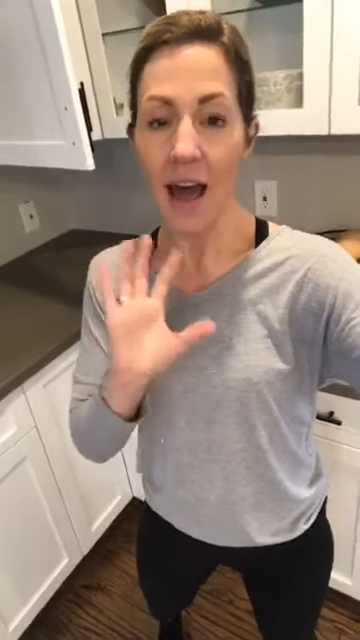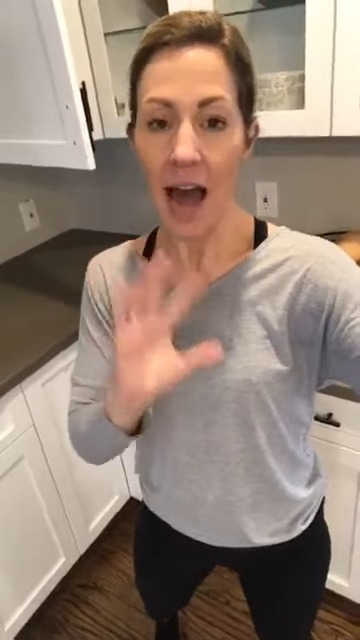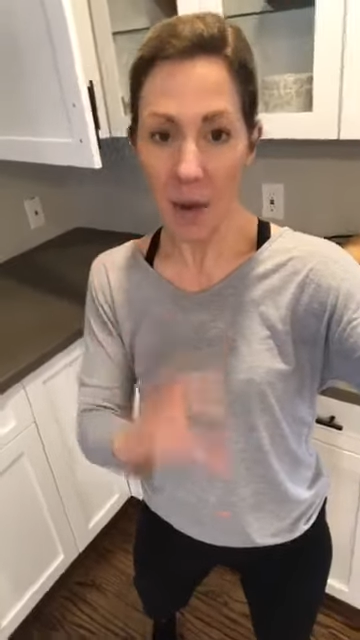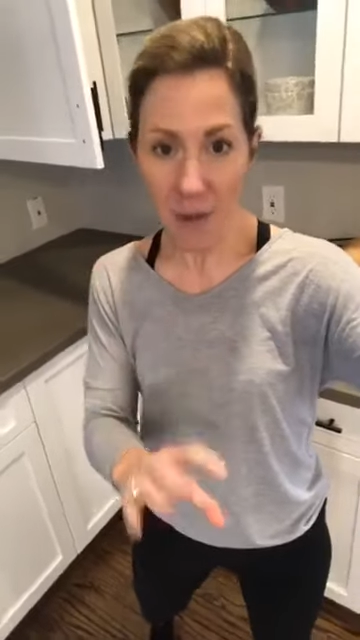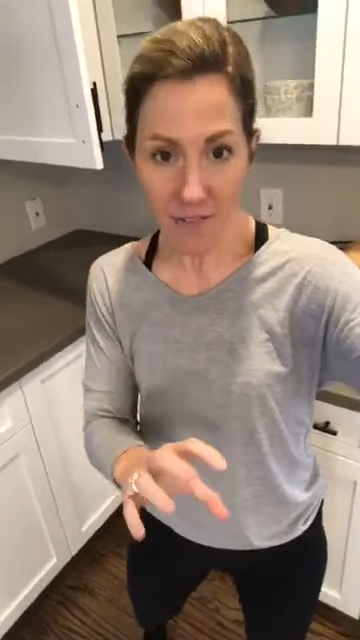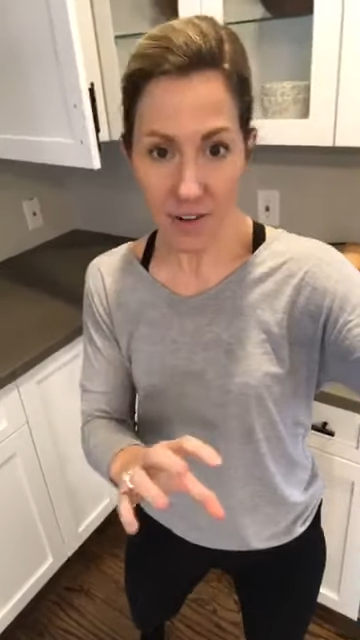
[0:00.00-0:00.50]

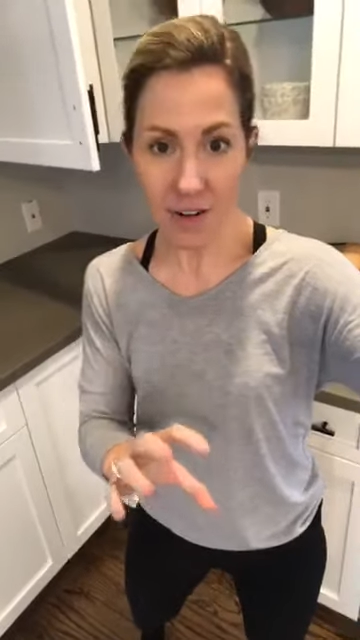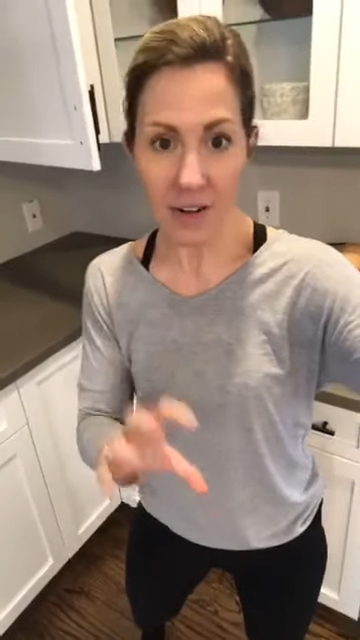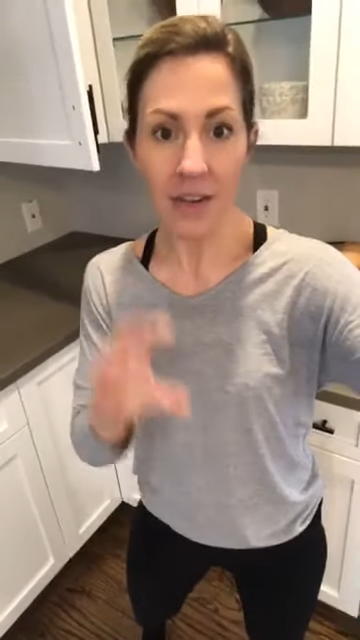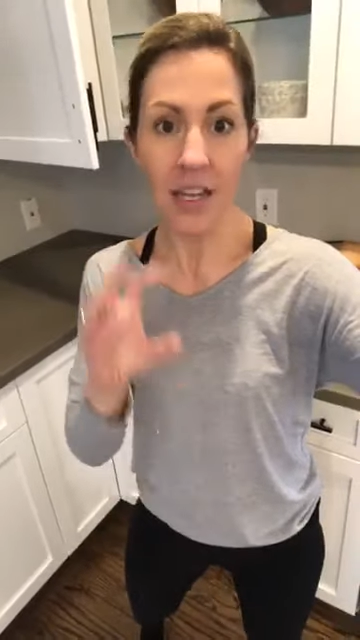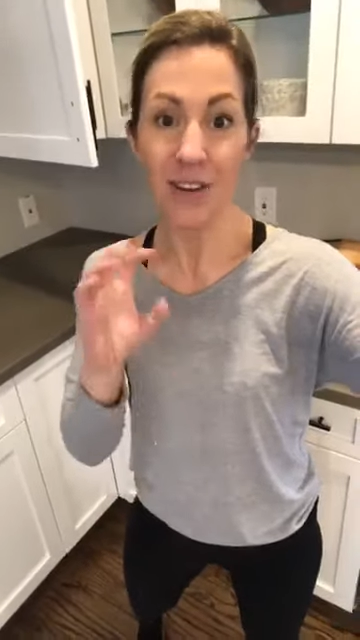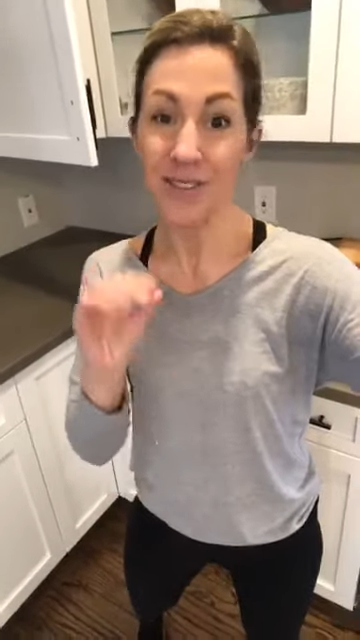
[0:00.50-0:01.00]

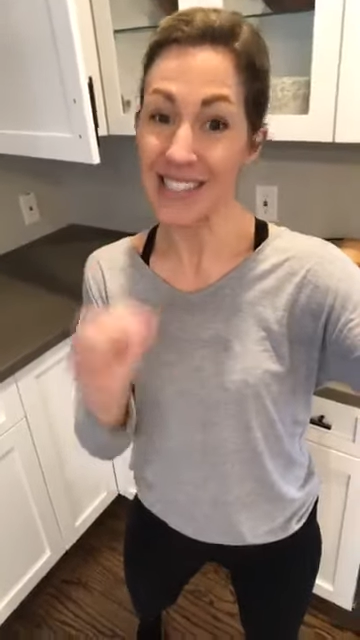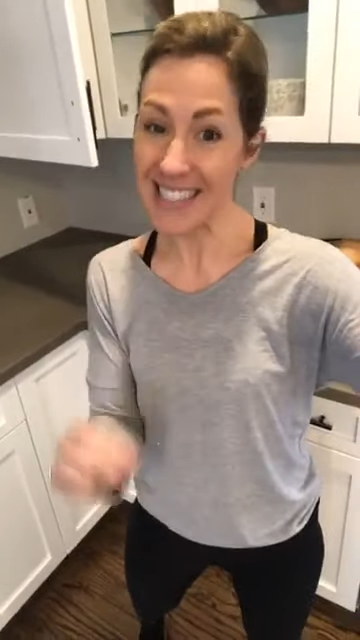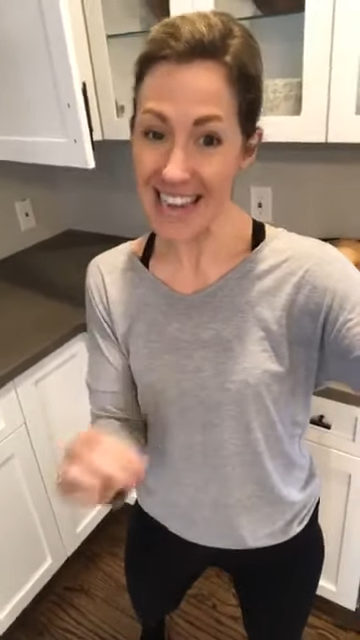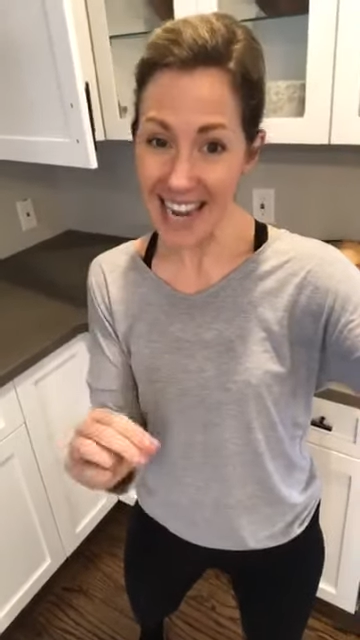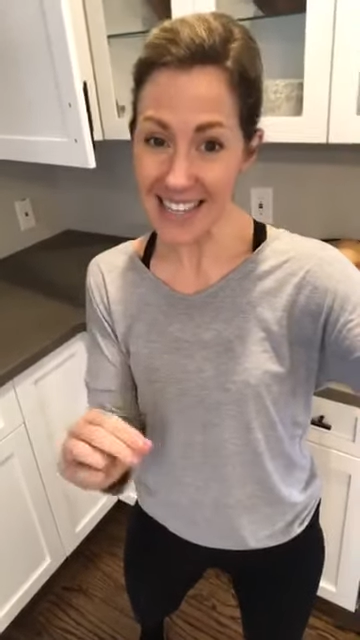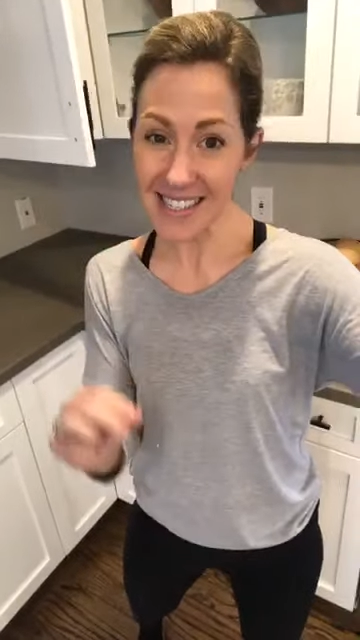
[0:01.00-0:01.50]
However, you know,
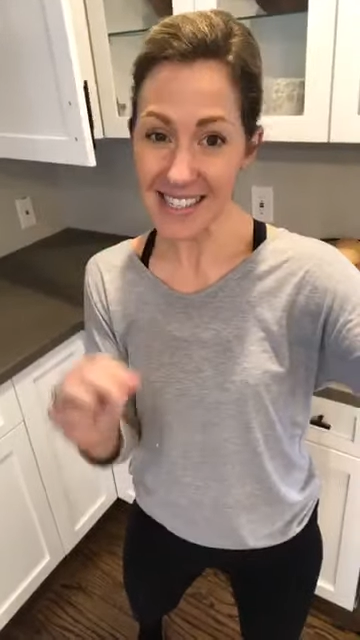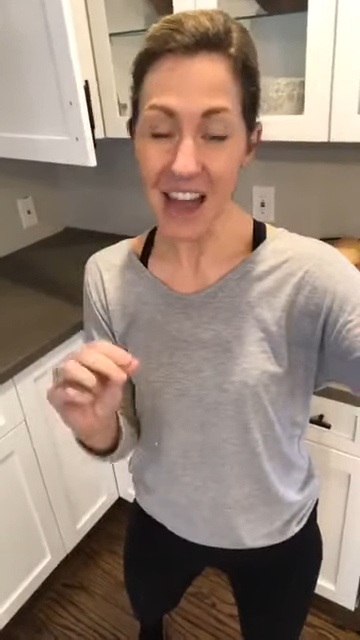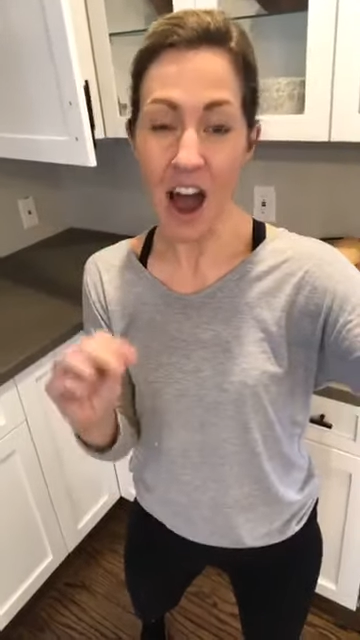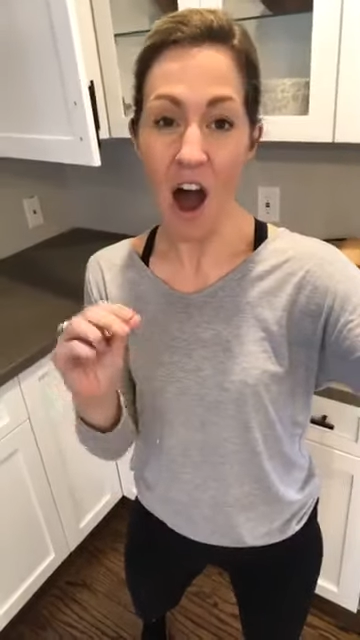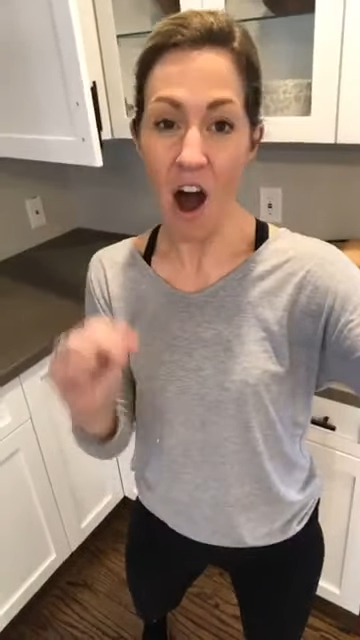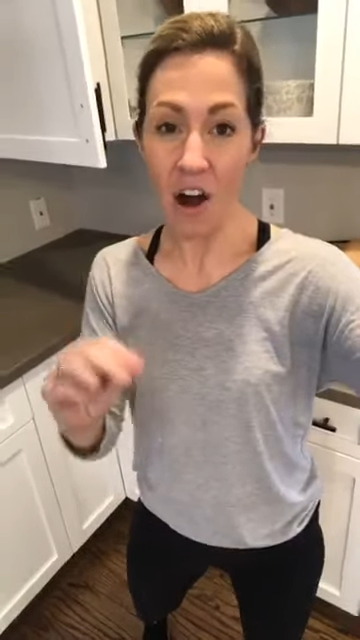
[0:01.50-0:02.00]
dates
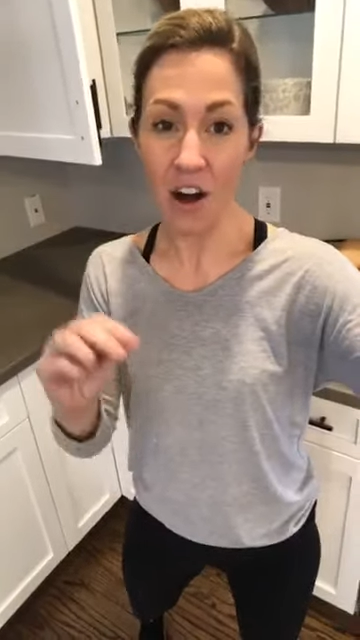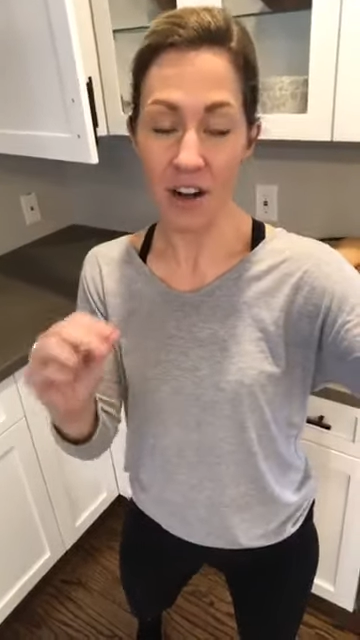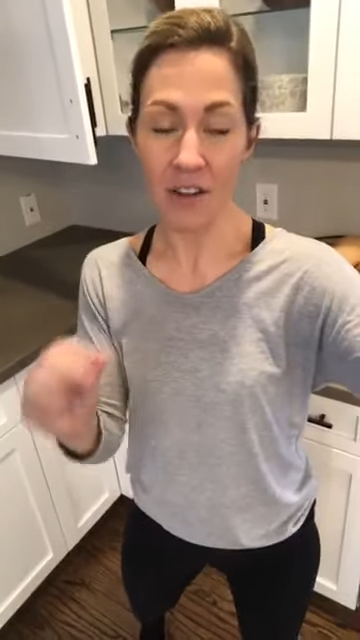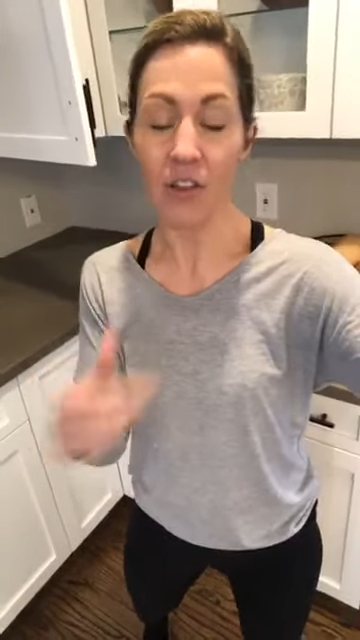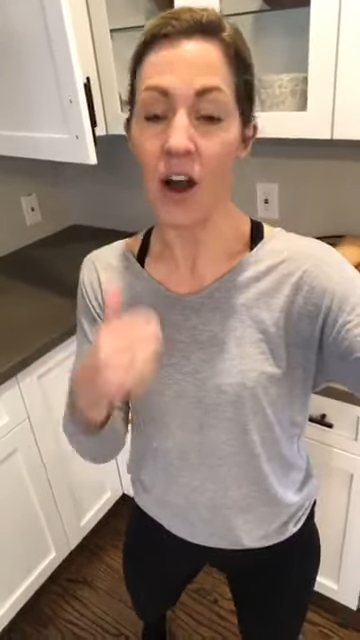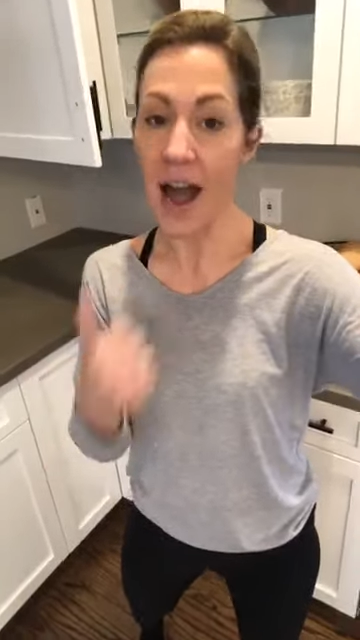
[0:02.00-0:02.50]

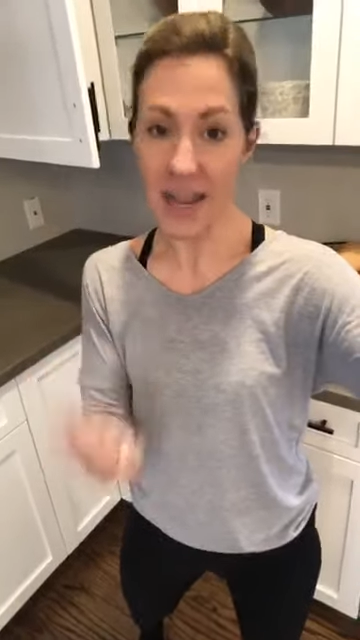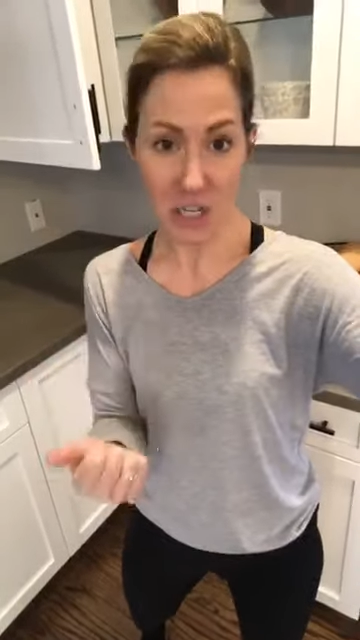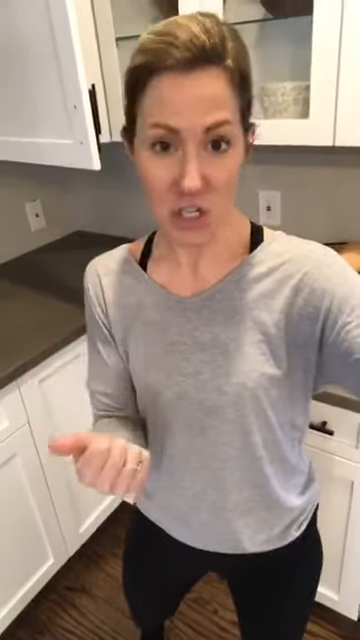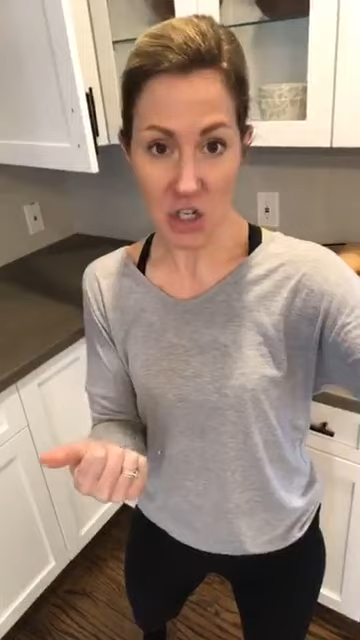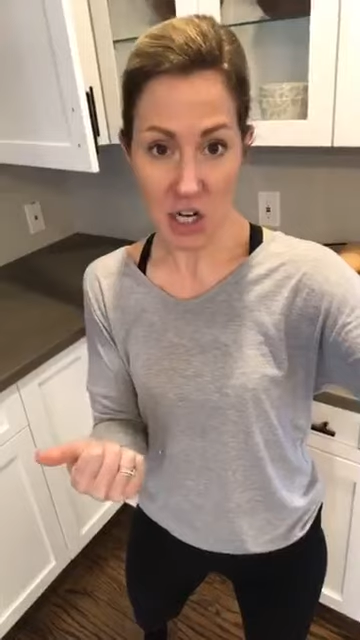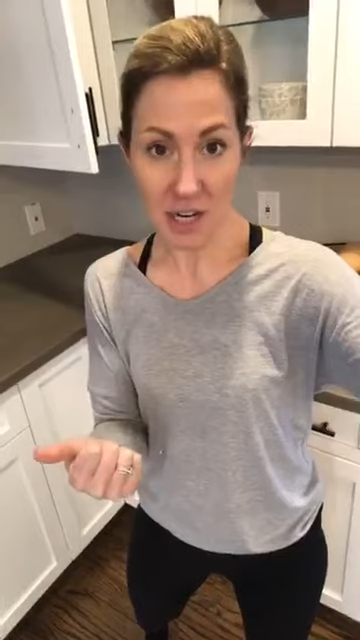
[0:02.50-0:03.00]
are, they're high in
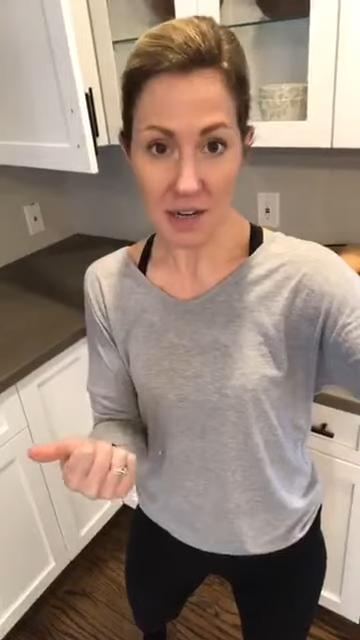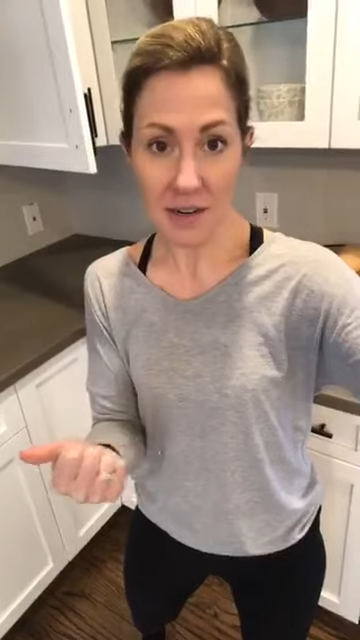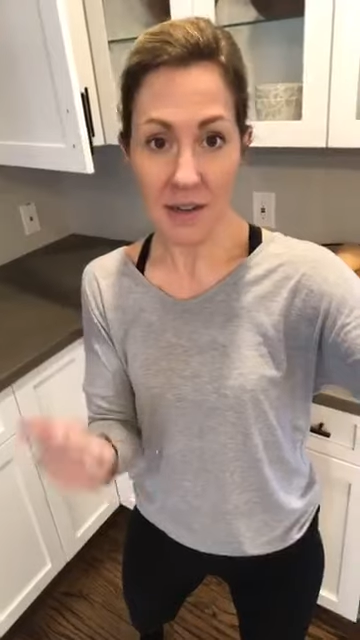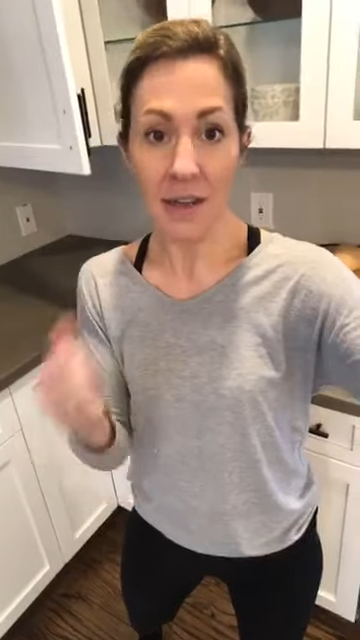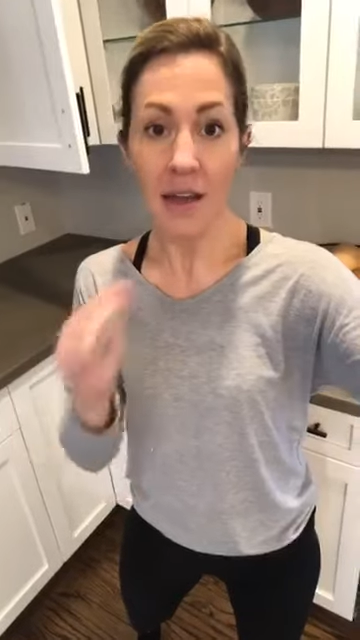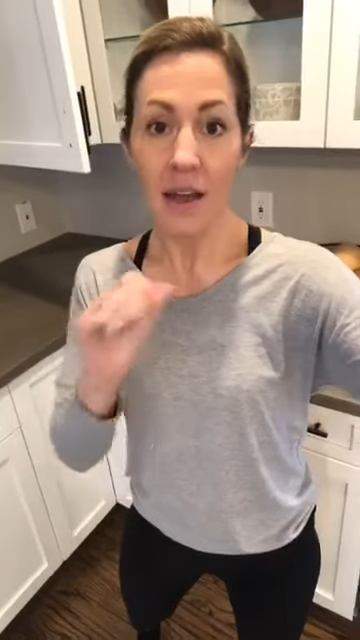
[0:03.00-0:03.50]
sugar.